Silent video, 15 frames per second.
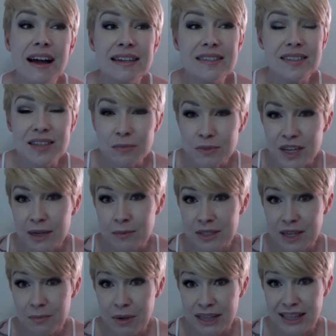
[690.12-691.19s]
sometimes
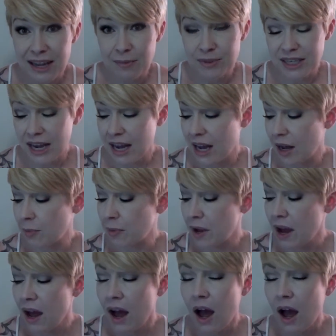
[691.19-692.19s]
on my laptop,